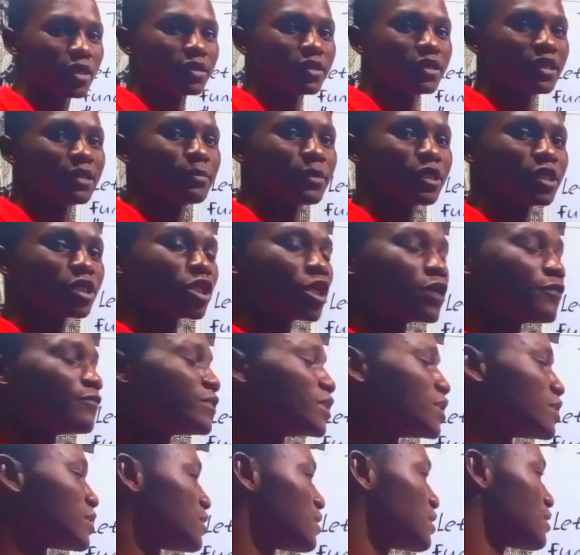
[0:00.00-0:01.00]
The meaning of
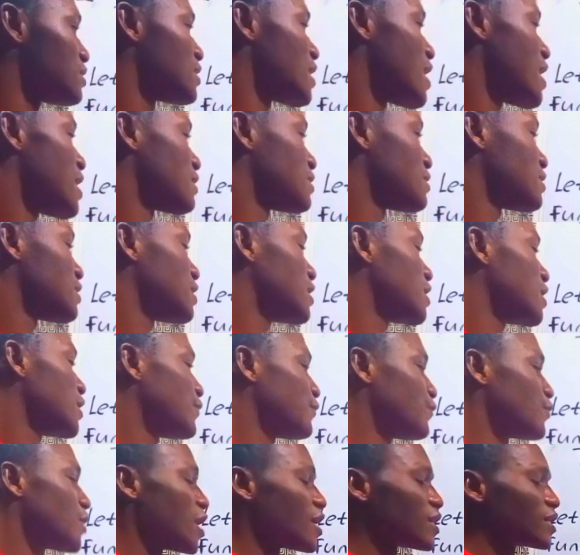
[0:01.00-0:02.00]
this is that
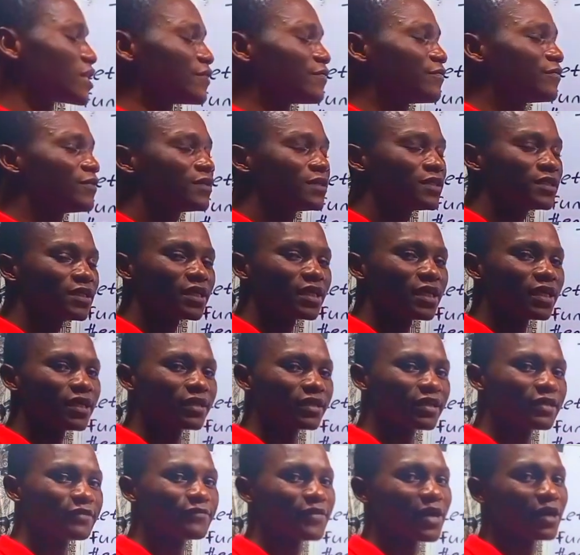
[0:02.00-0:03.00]
if you are given a
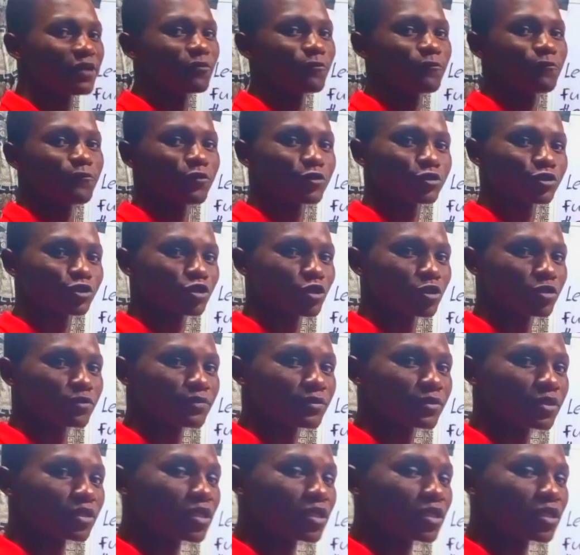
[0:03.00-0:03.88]
real valued function,